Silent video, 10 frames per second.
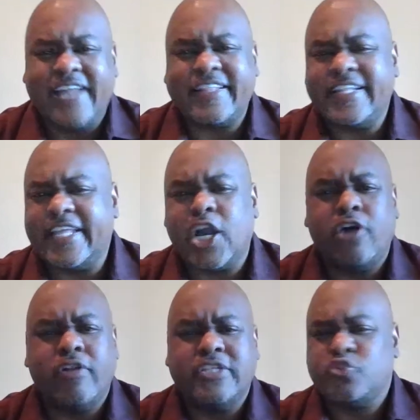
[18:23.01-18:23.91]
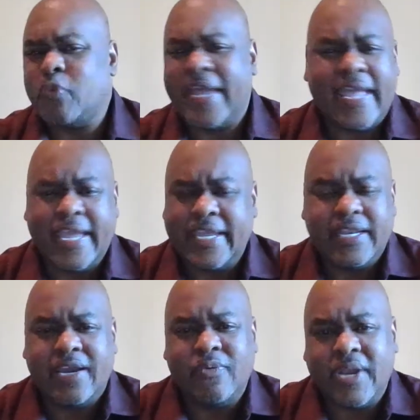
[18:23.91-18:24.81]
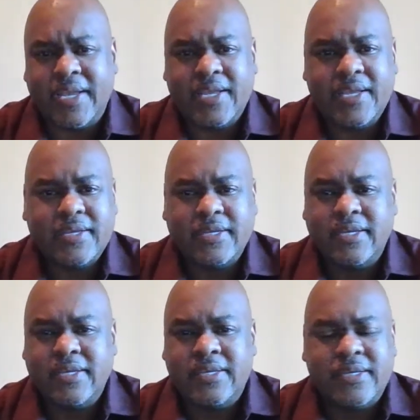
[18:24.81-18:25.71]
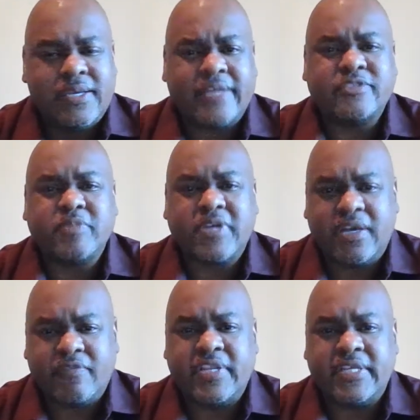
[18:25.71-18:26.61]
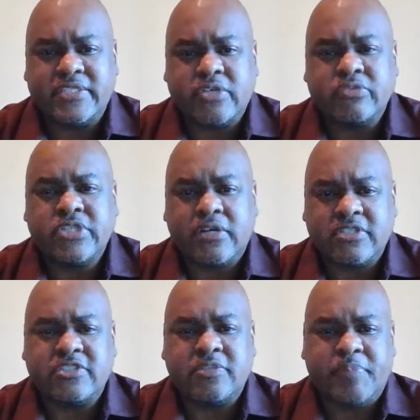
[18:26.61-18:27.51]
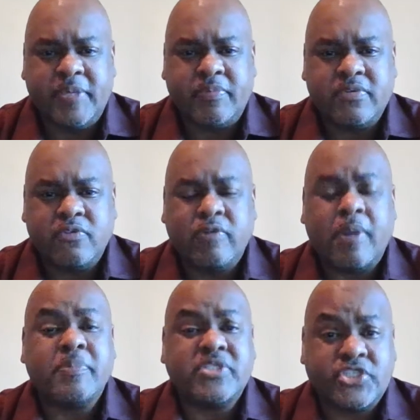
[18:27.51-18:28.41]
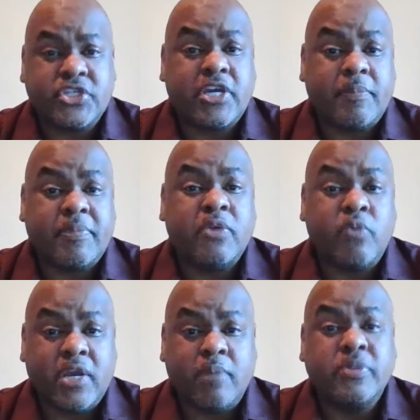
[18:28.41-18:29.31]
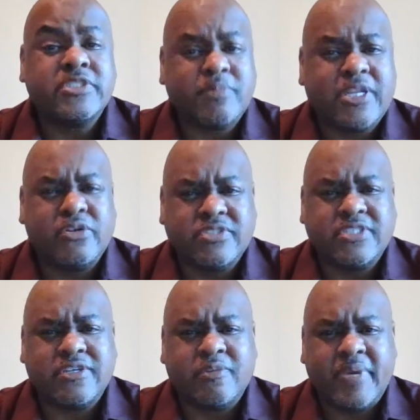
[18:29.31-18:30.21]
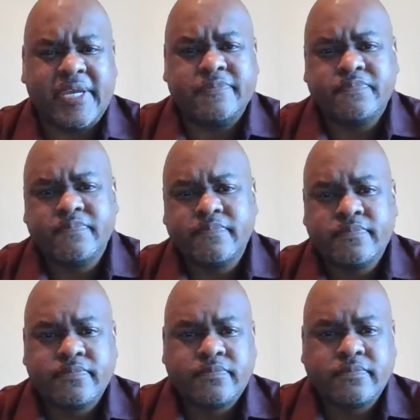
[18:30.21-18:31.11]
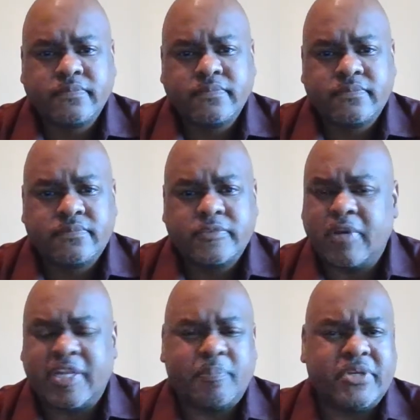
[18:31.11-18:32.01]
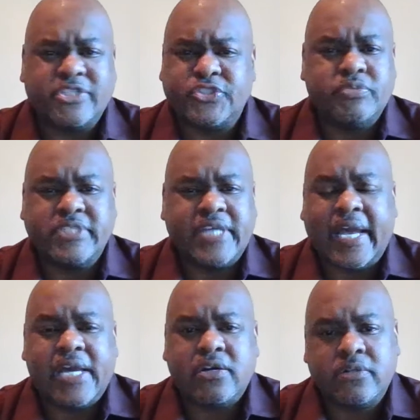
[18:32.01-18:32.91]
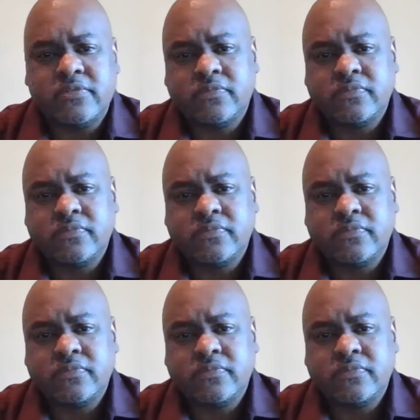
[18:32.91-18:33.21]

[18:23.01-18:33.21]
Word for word: I think they call it swag now, right? Have some confidence. Go talk to some people. Represent your company well. Put some clothes on, man. You don't have to put a suit and tie on.